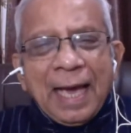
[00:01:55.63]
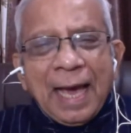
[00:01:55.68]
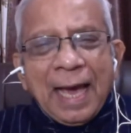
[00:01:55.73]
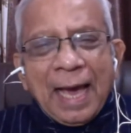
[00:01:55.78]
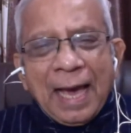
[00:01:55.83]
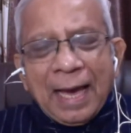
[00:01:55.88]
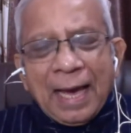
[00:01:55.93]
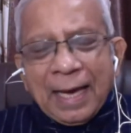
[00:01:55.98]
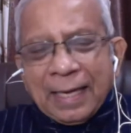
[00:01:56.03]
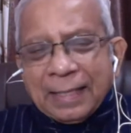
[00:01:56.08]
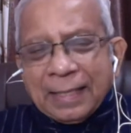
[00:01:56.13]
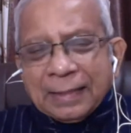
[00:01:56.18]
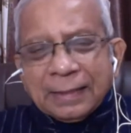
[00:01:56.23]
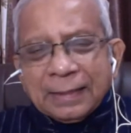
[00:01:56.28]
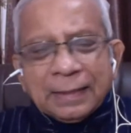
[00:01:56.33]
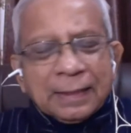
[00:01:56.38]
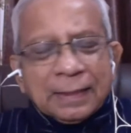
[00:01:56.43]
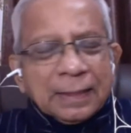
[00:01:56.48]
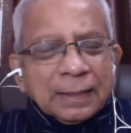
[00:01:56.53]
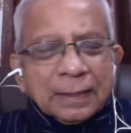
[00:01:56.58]
and
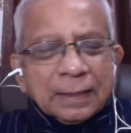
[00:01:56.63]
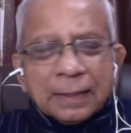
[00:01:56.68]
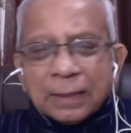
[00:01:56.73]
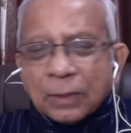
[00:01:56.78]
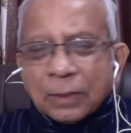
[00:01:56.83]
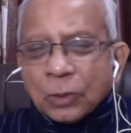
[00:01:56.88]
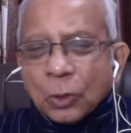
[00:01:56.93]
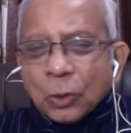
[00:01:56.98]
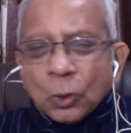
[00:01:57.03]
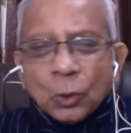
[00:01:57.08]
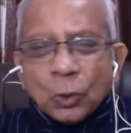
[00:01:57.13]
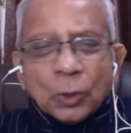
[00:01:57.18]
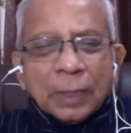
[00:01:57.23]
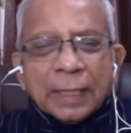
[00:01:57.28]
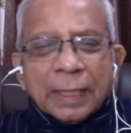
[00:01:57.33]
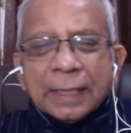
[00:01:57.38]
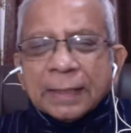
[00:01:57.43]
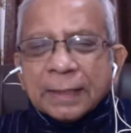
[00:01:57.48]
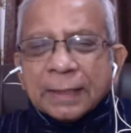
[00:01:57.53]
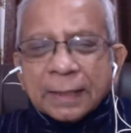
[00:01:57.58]
the whole
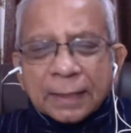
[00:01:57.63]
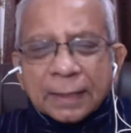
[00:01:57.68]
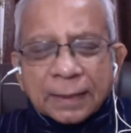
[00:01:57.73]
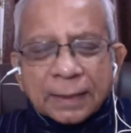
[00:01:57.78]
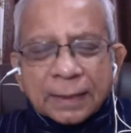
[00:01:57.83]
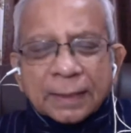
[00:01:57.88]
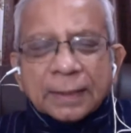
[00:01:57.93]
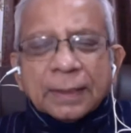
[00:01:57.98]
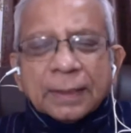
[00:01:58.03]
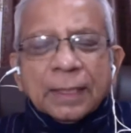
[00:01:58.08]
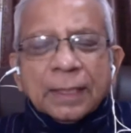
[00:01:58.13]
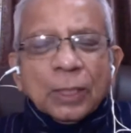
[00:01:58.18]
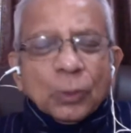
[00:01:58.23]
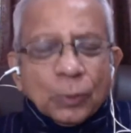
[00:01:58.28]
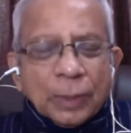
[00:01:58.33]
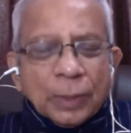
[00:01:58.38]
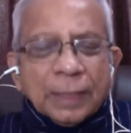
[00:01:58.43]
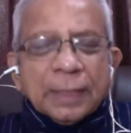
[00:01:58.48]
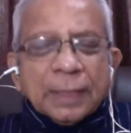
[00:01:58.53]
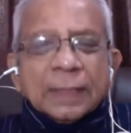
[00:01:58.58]
insurgency over
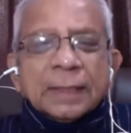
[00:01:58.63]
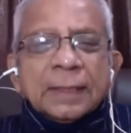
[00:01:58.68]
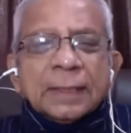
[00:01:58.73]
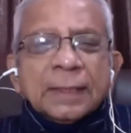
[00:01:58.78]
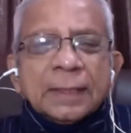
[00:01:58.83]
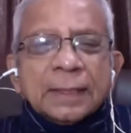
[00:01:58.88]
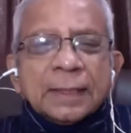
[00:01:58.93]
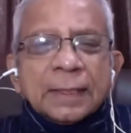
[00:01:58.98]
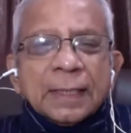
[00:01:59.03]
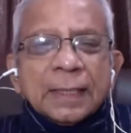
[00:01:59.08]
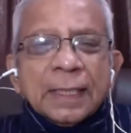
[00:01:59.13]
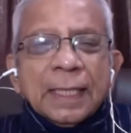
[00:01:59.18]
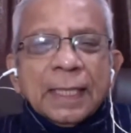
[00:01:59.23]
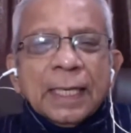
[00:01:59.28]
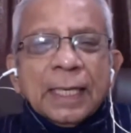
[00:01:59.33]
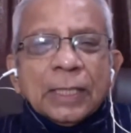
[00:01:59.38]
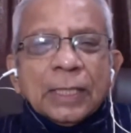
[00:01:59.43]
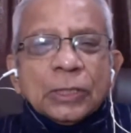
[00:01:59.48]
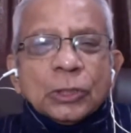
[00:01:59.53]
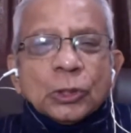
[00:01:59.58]
years
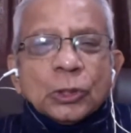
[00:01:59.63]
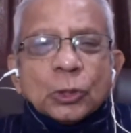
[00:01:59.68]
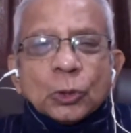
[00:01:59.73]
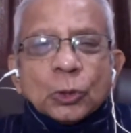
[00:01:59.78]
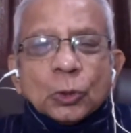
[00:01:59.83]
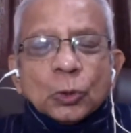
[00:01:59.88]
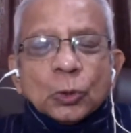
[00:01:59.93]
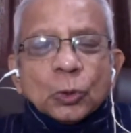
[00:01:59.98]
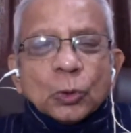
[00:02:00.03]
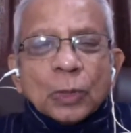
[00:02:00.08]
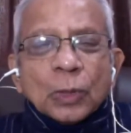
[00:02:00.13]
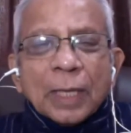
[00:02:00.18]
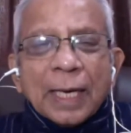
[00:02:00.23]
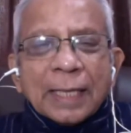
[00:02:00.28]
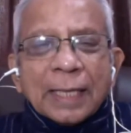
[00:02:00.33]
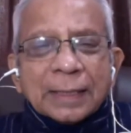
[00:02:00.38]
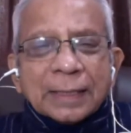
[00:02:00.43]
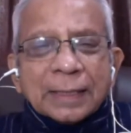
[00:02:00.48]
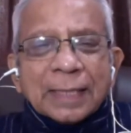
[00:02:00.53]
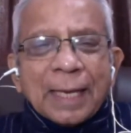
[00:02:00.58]
to
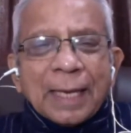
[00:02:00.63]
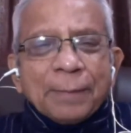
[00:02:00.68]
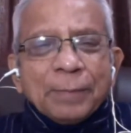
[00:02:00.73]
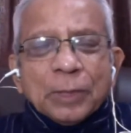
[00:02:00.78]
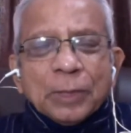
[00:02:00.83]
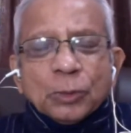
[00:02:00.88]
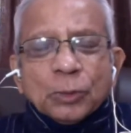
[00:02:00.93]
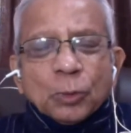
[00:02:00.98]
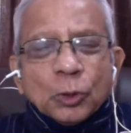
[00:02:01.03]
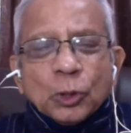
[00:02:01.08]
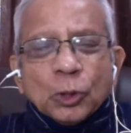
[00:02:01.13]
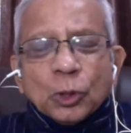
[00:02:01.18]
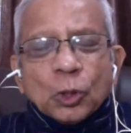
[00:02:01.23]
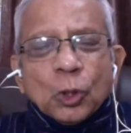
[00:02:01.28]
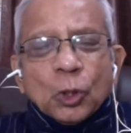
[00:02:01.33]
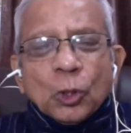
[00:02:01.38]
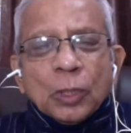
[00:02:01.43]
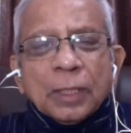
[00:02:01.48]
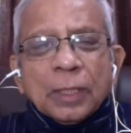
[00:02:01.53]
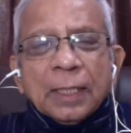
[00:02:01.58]
establish what you
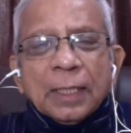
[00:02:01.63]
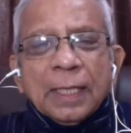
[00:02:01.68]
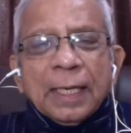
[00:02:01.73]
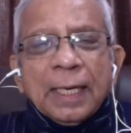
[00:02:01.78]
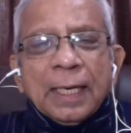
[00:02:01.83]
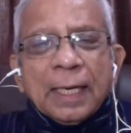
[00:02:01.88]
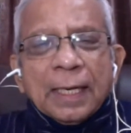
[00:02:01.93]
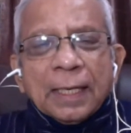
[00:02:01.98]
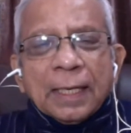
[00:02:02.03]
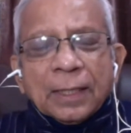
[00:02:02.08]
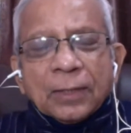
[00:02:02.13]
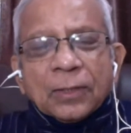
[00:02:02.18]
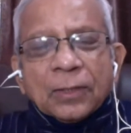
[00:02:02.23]
call a